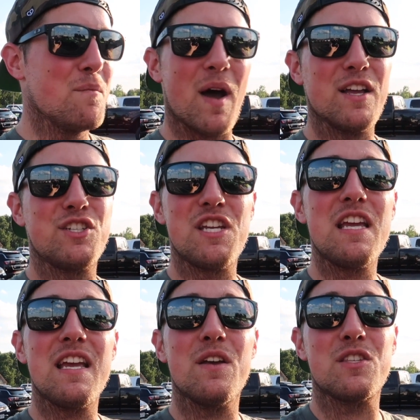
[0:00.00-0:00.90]
but
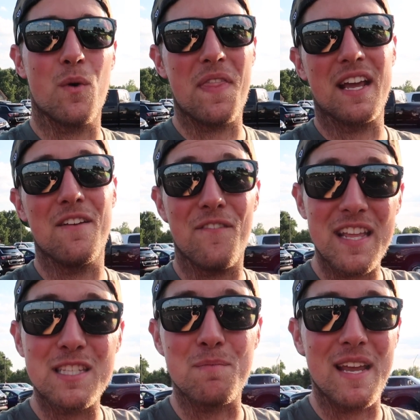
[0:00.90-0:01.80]
she is the one that
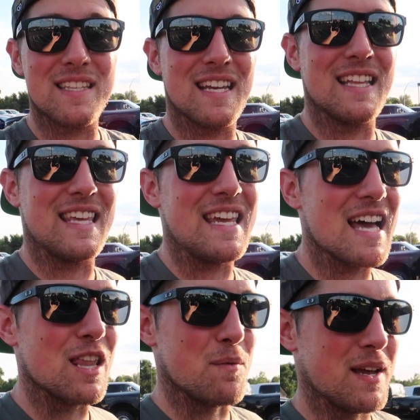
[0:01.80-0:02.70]
convinced me to get the
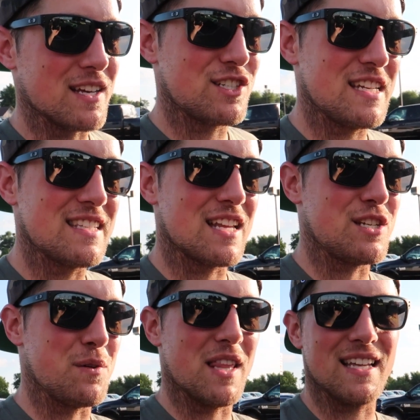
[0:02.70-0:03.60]
yellow because she said
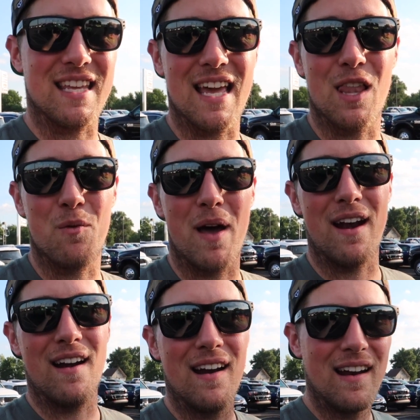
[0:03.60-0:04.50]
she would like the yellow
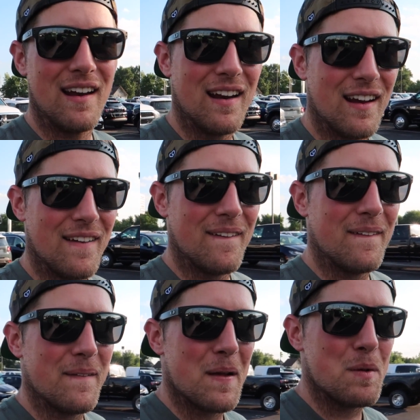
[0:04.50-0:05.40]
better.
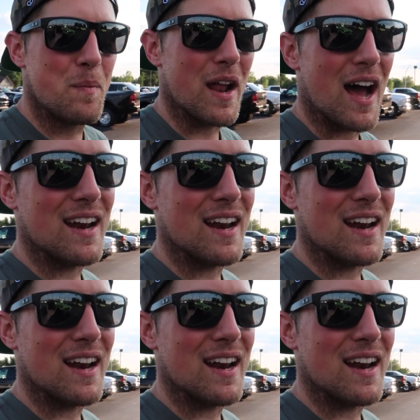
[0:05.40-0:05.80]
But